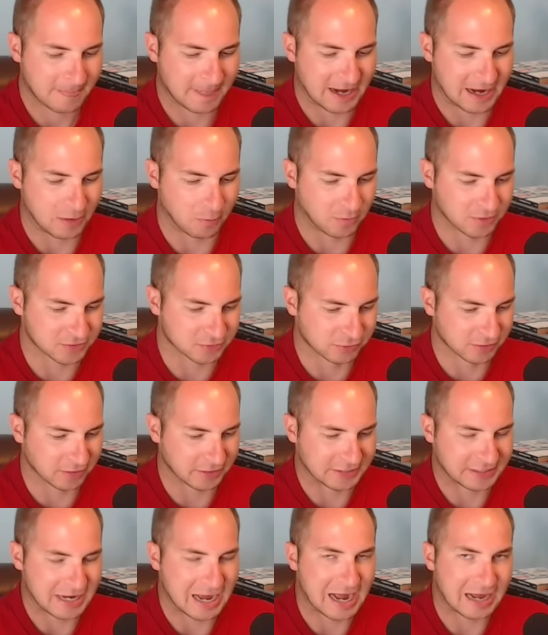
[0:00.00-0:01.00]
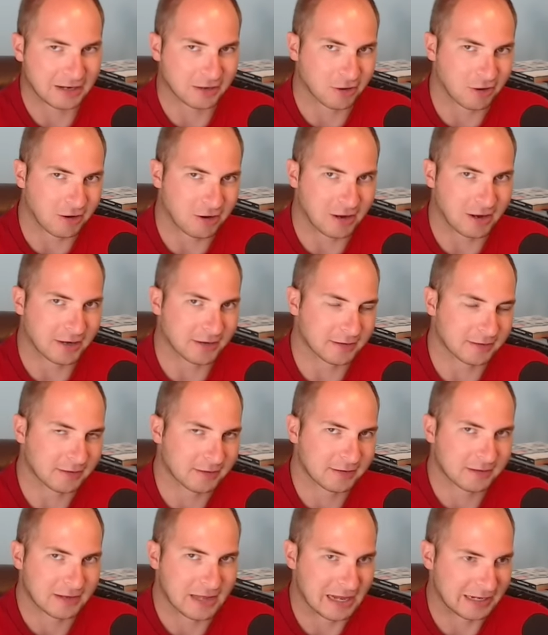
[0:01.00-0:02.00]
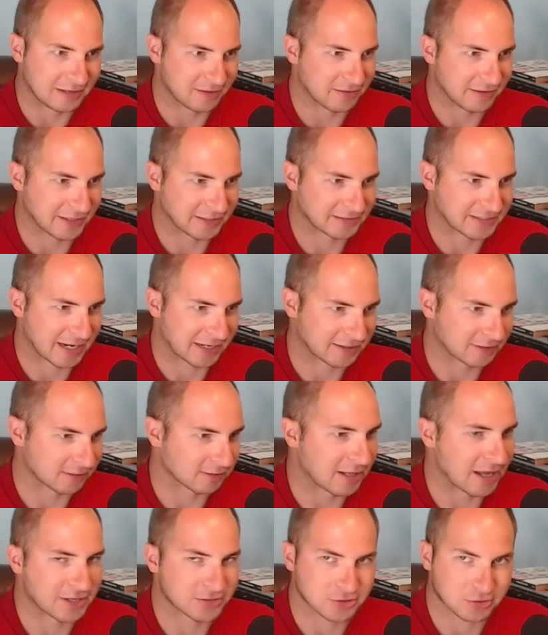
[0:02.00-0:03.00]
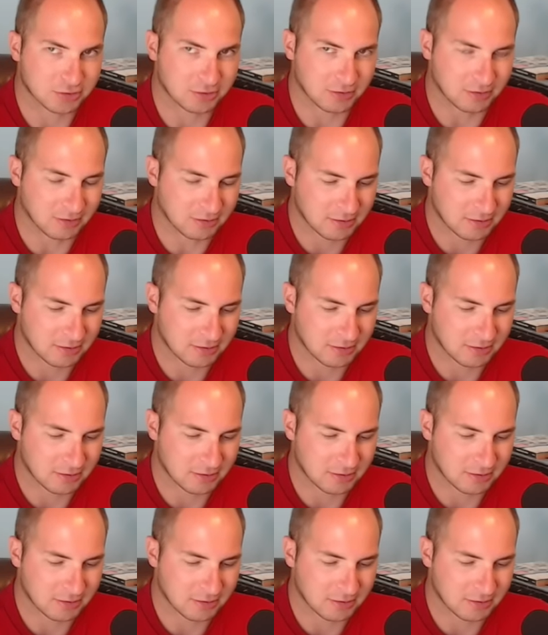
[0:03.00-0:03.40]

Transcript: I was really not on anything technological